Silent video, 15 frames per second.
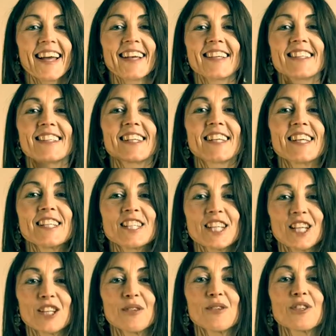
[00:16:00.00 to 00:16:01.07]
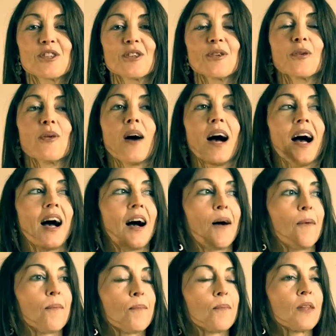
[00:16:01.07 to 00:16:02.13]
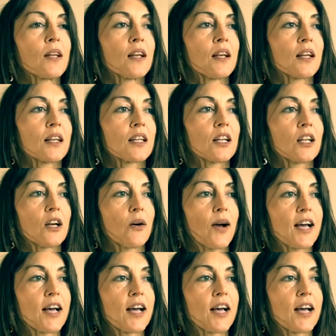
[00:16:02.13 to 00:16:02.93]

is to continue to you know,